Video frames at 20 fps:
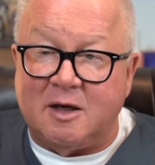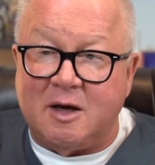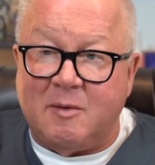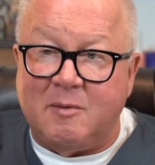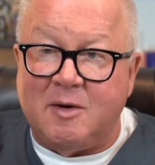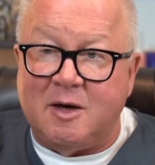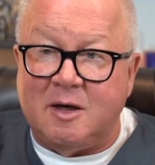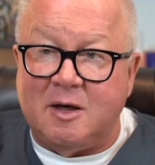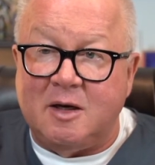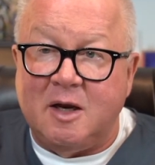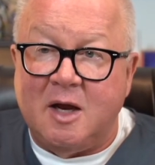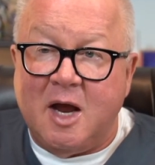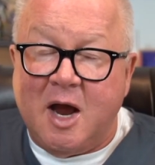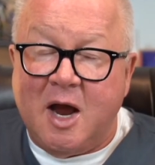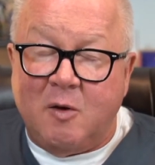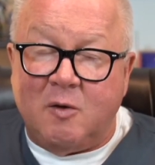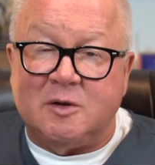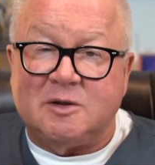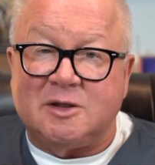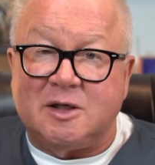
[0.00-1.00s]
I mean,
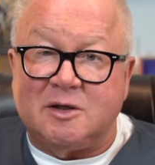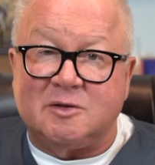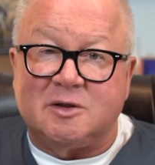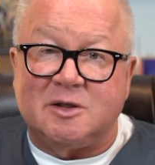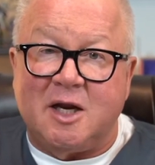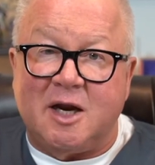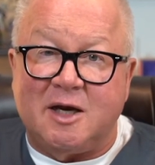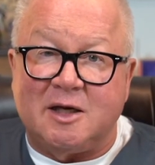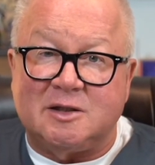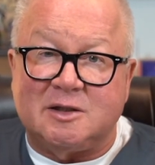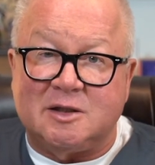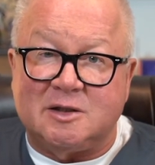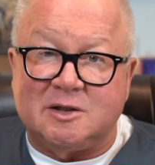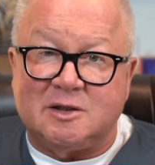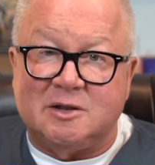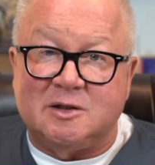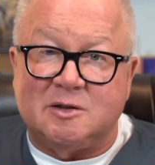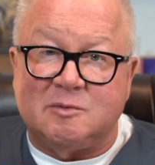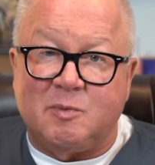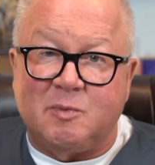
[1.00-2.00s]
I wouldn't say it's
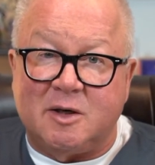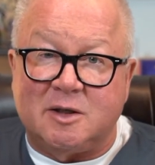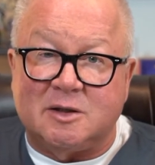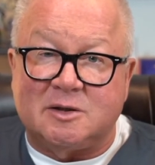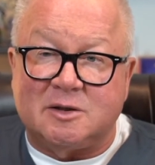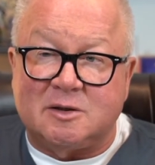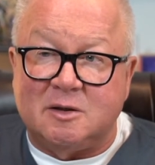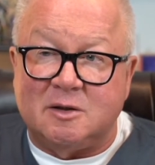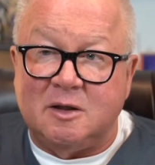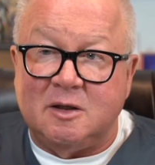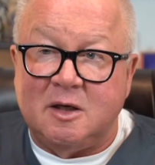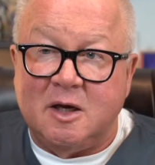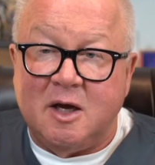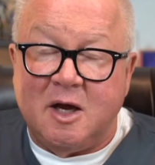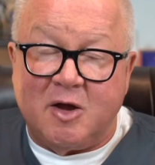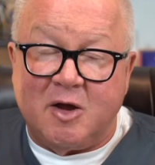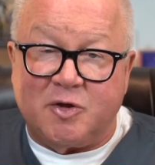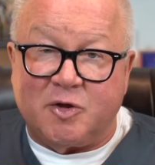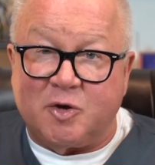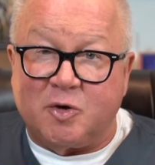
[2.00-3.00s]
non-existent, but it's
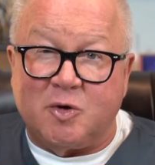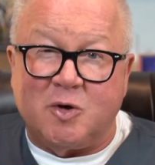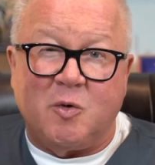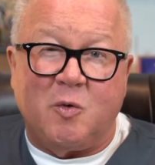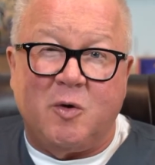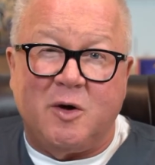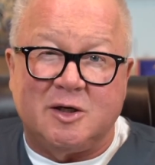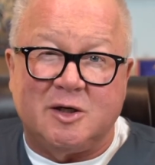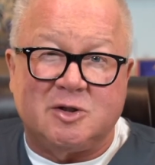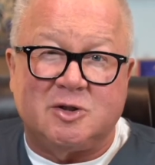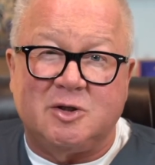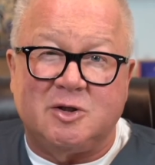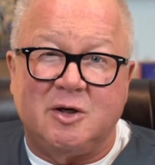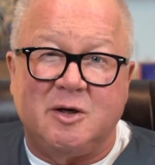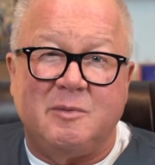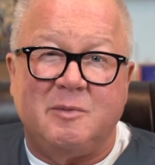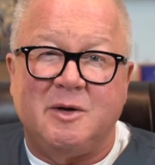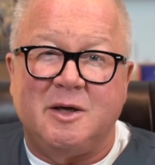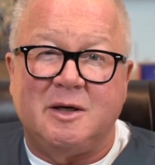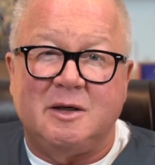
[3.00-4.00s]
a third of what it should have
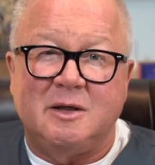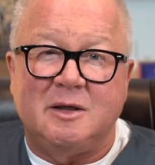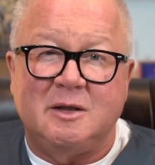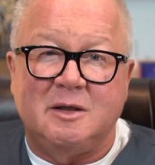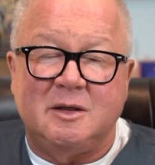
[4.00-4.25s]
been.